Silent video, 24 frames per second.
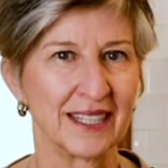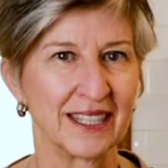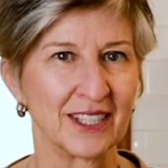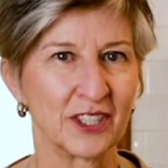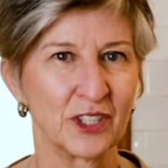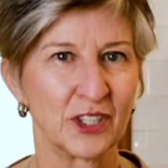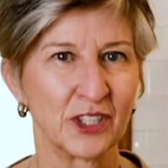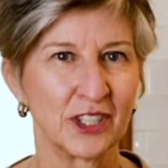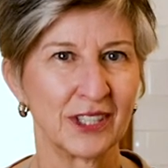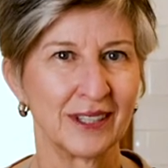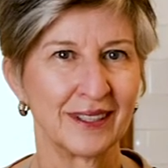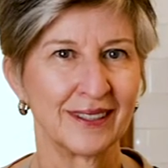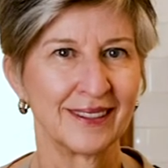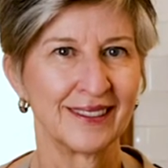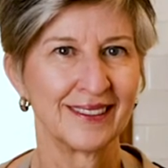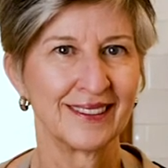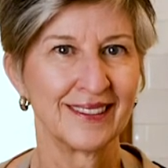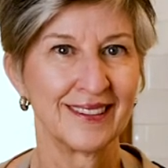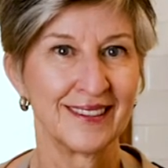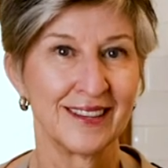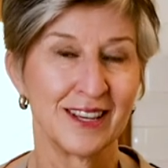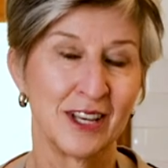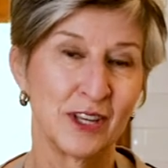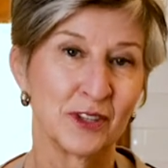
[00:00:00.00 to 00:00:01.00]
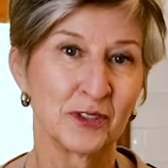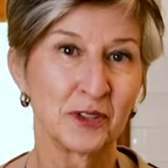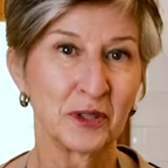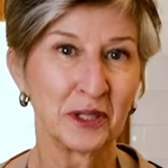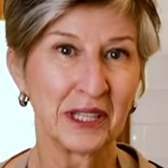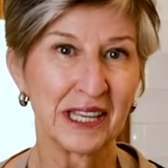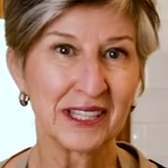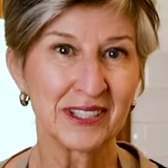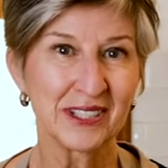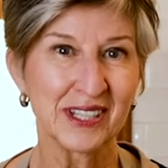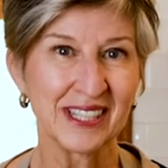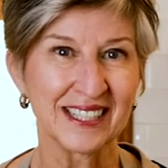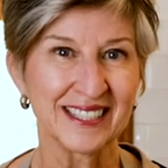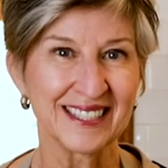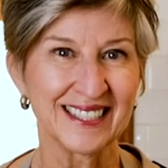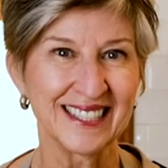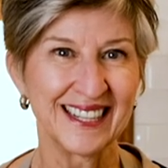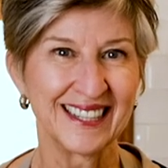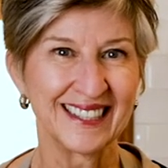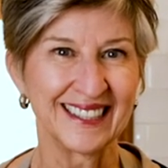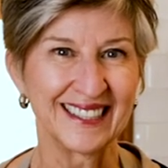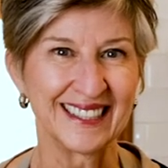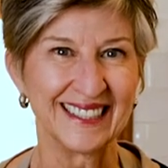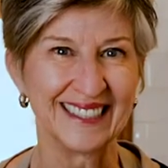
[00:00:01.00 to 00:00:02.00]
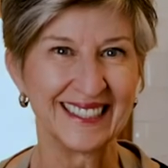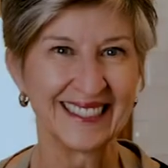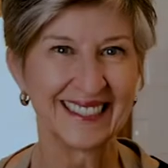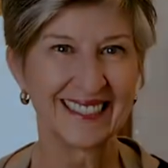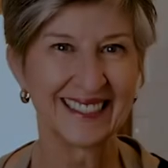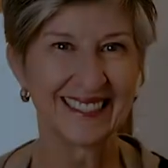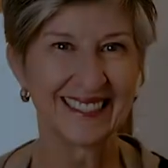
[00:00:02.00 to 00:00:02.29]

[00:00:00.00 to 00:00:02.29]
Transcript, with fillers: dish. So let's get started.